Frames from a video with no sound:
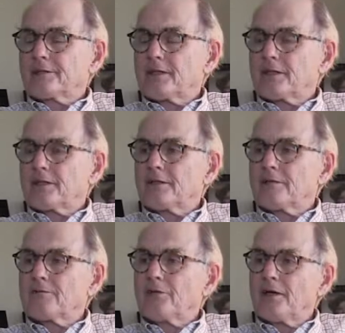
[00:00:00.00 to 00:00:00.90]
to take
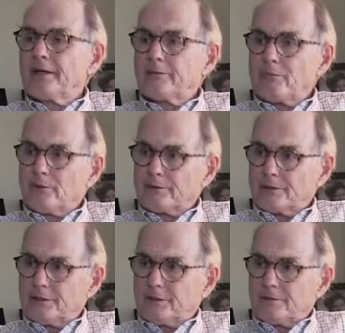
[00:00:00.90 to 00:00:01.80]
care of flying
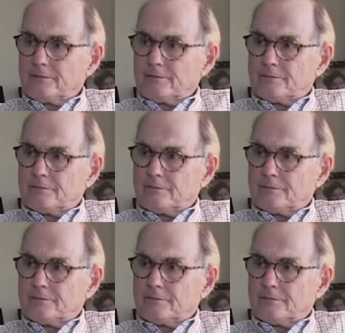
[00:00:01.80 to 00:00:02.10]
personnel.